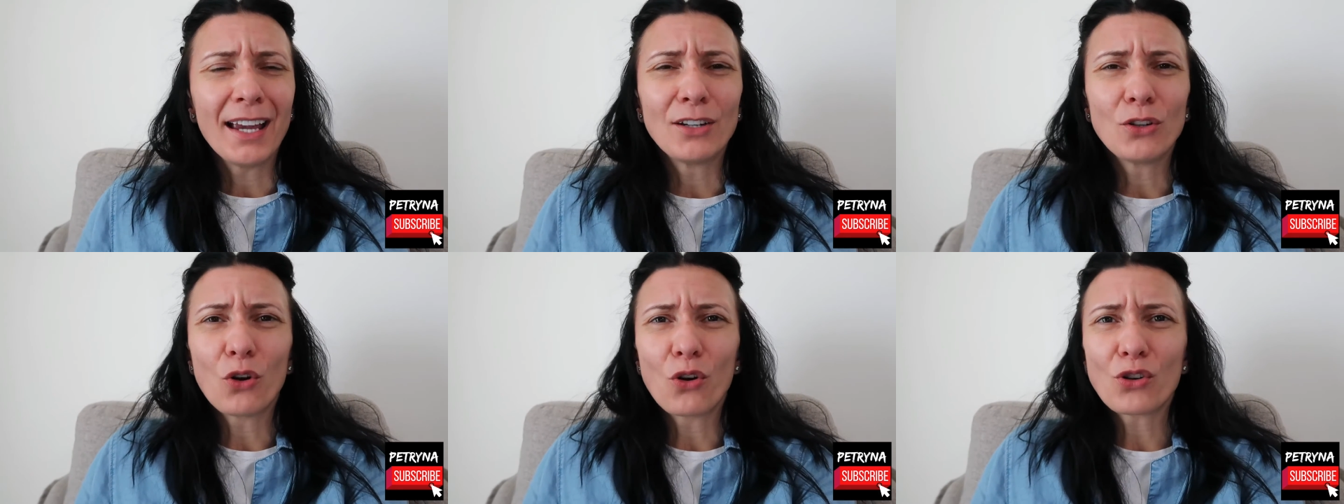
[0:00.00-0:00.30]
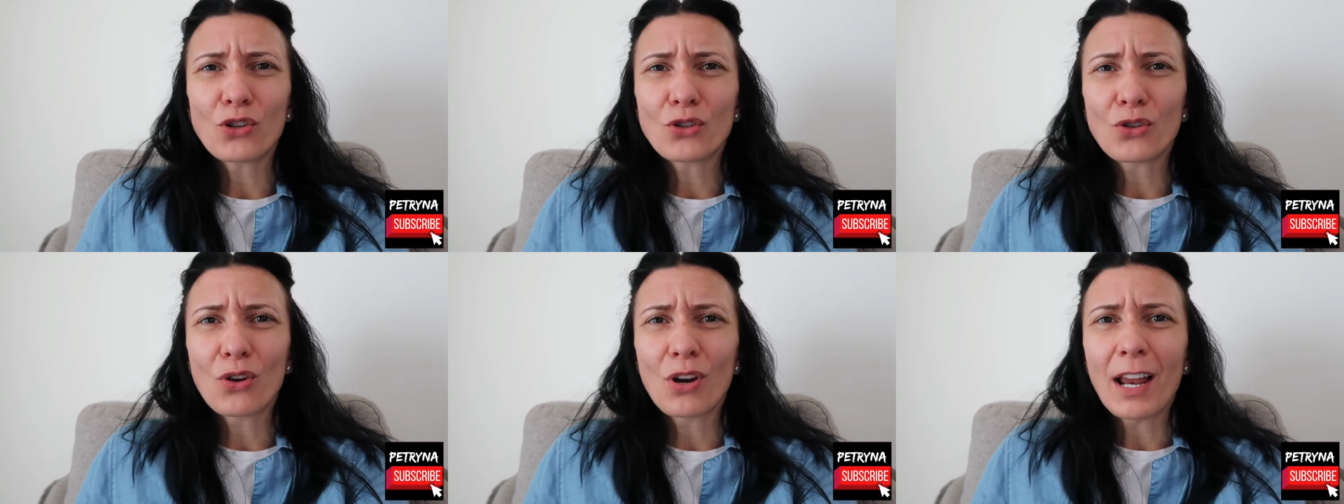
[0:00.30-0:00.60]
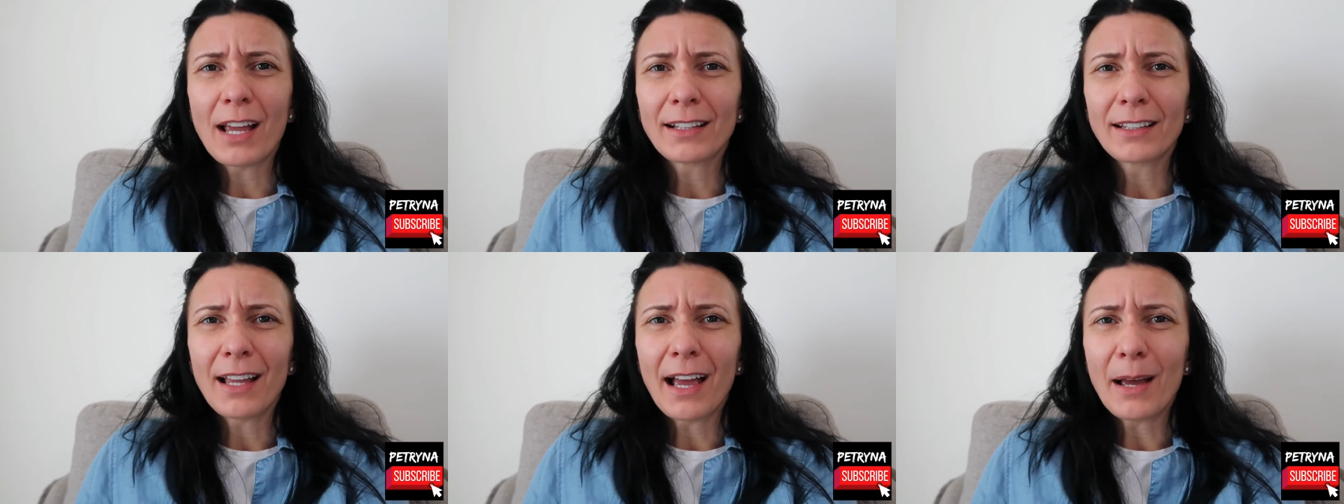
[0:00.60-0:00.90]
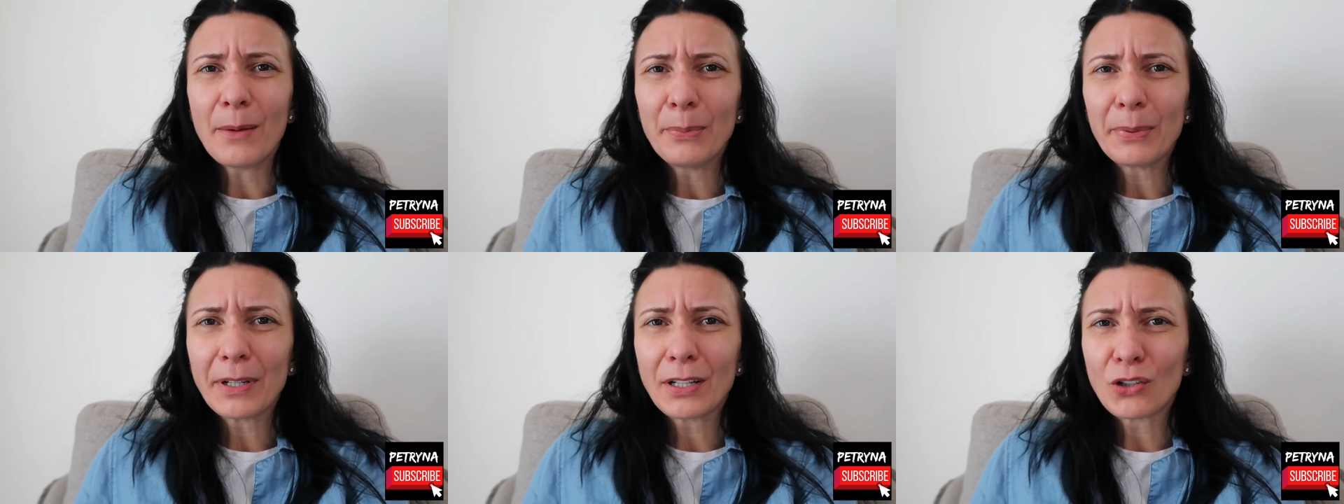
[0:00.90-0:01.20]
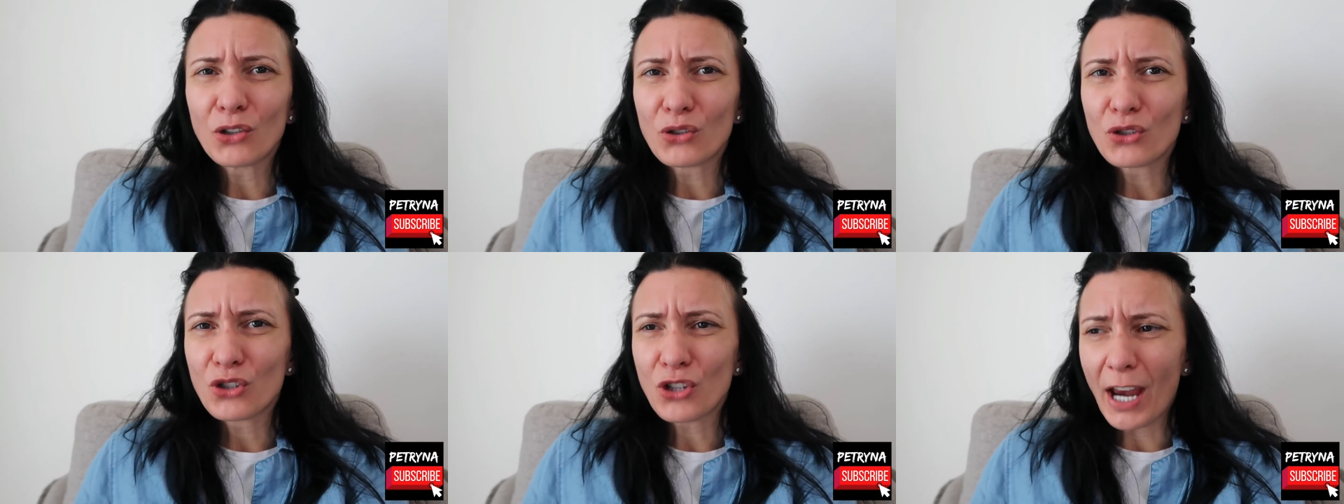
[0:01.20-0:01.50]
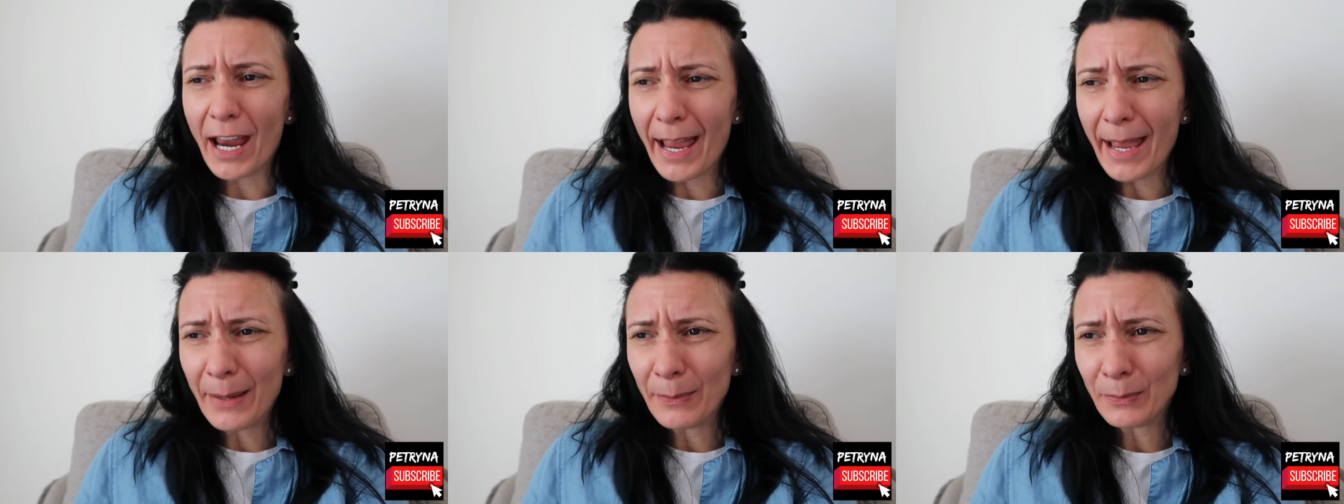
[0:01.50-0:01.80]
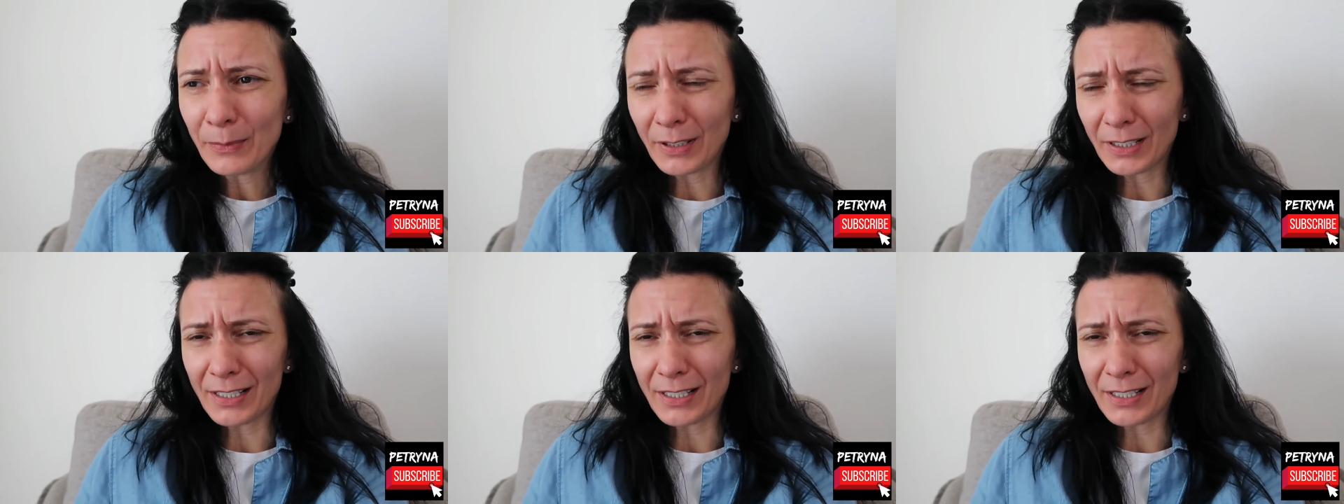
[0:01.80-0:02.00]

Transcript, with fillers: and also like the apricot jam.